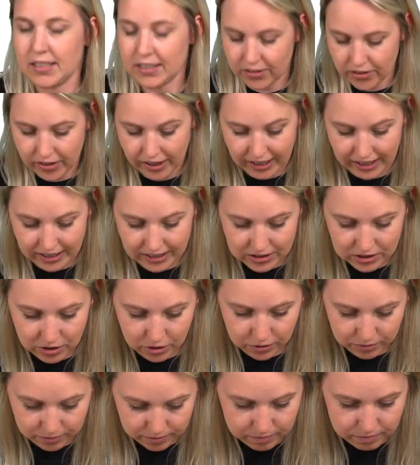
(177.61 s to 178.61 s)
Okay,
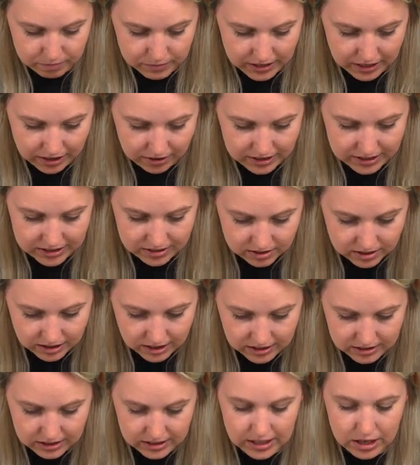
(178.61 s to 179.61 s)
but now let's
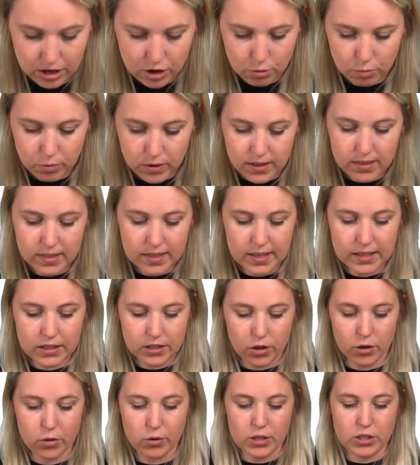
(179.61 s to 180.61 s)
start with the
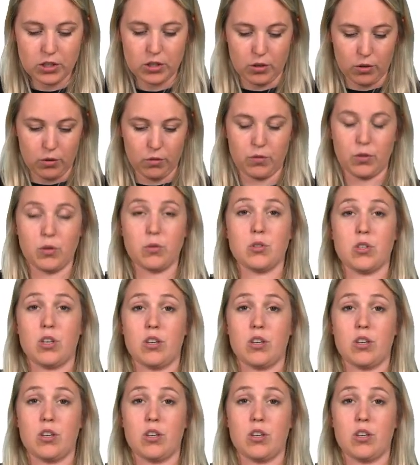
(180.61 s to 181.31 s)
going to future.